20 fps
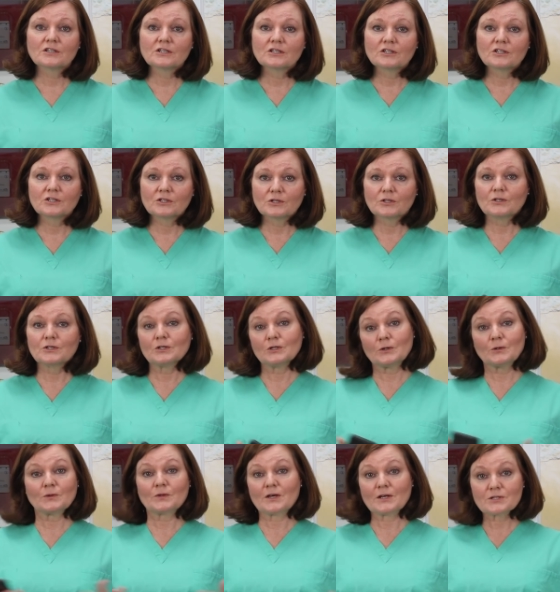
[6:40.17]

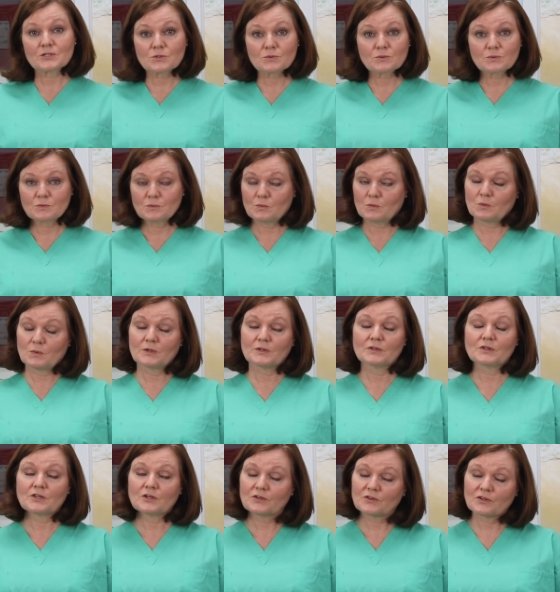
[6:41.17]
That's what
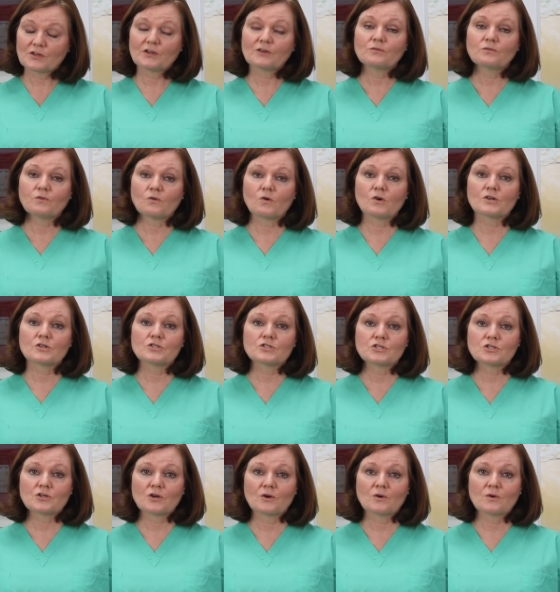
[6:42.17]
they're there for.
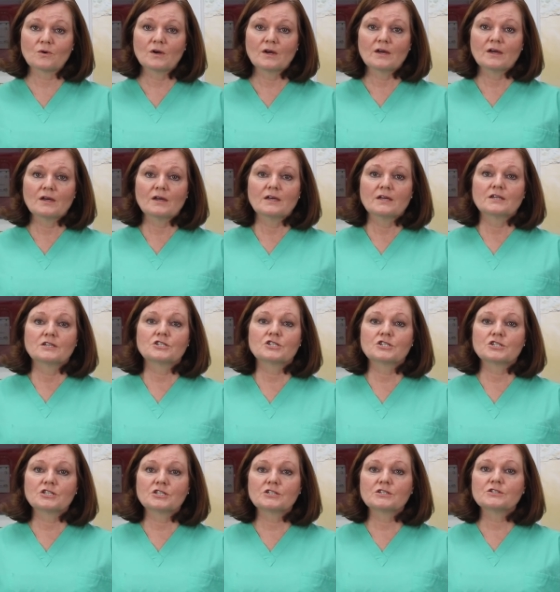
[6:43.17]
So
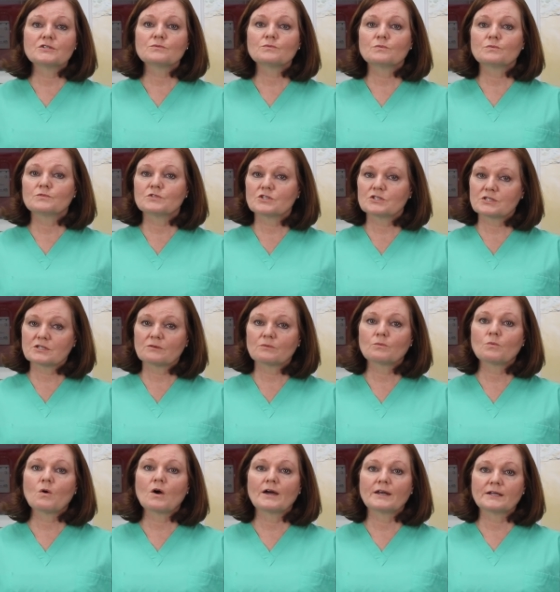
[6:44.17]
she just
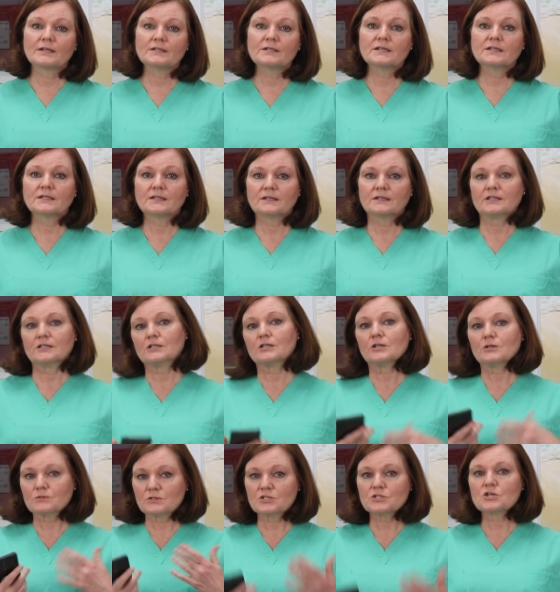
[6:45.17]
wanted,
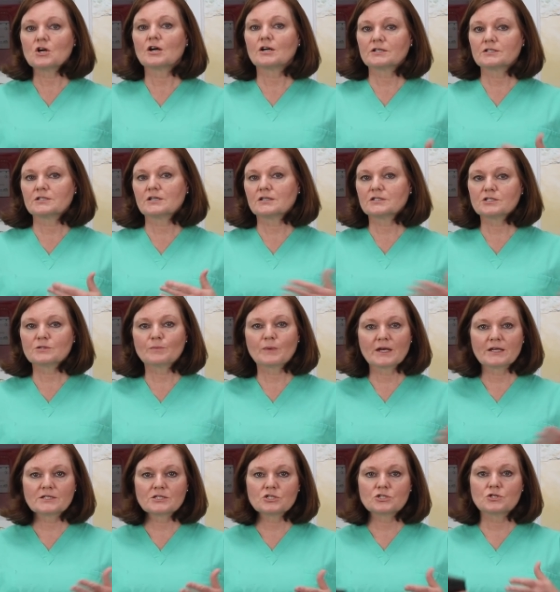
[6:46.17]
to touch
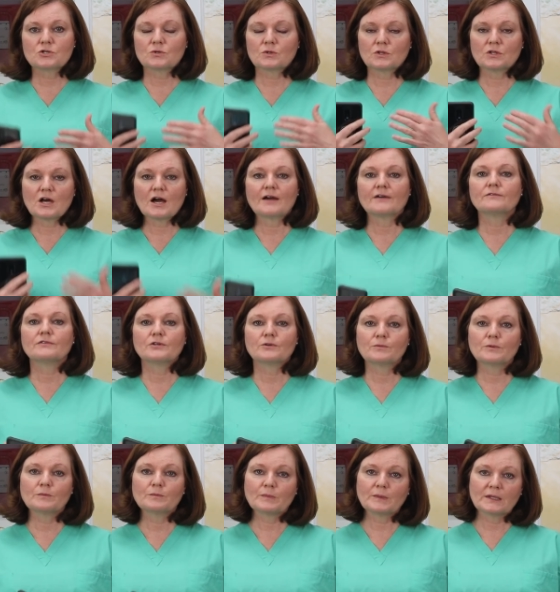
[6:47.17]
base to a live
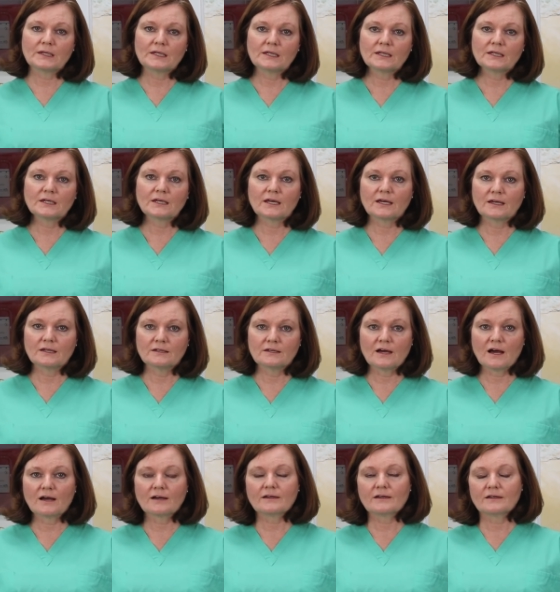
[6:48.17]
human being and
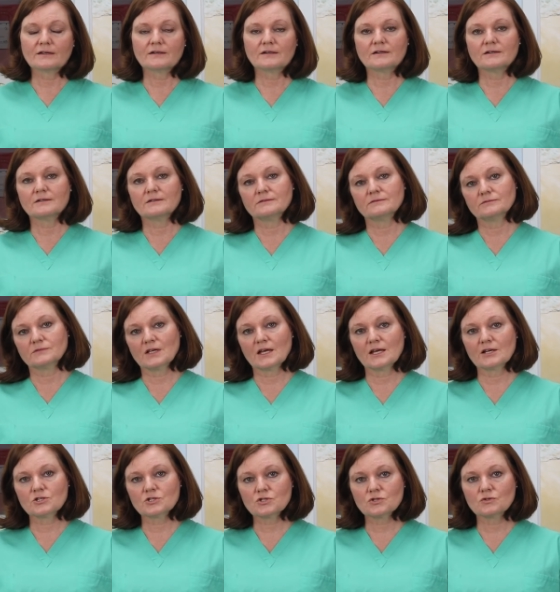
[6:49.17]
not get a
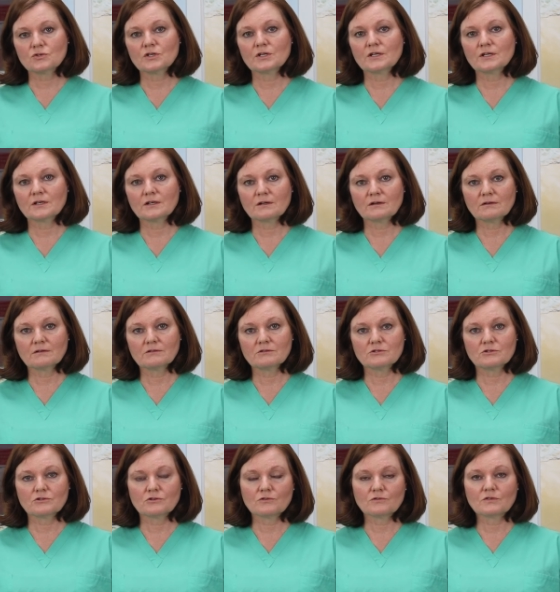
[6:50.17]
answering
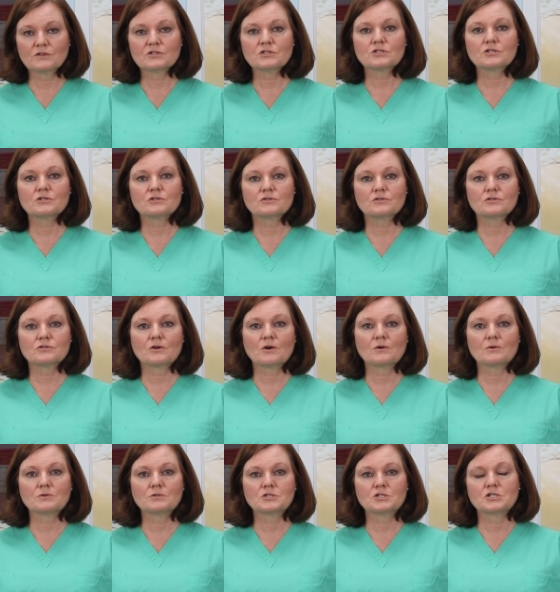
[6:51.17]
service.
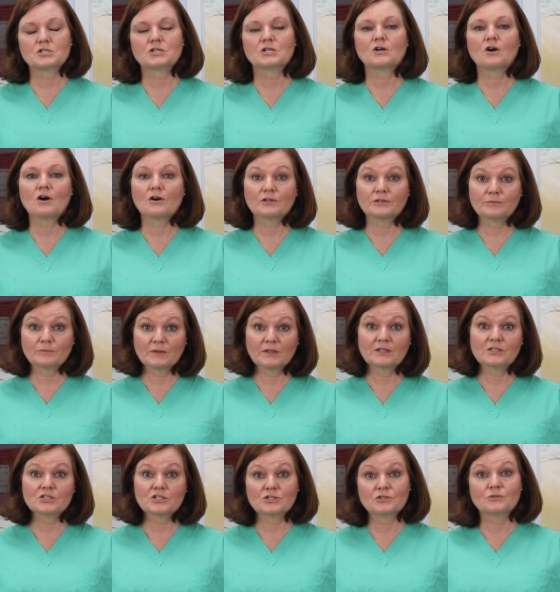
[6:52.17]
So she called
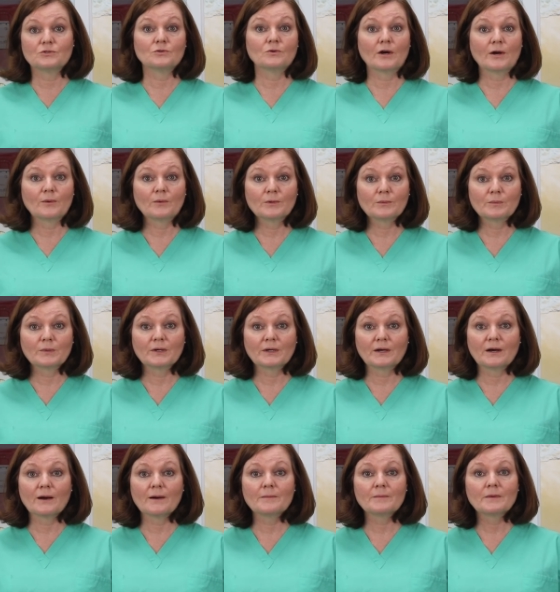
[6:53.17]
me. She knew I would pick
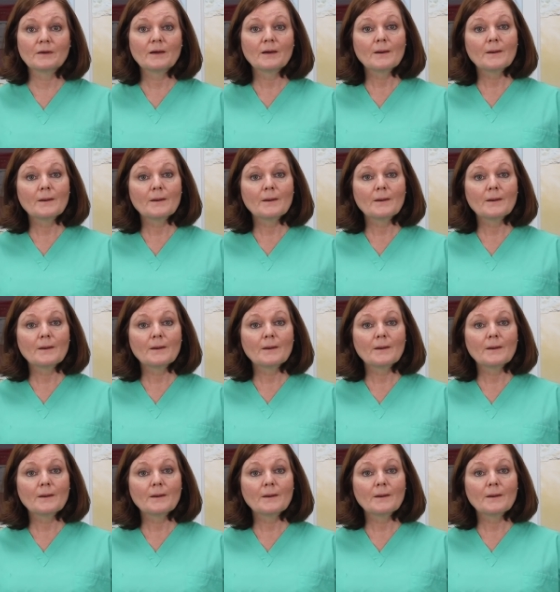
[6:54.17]
up.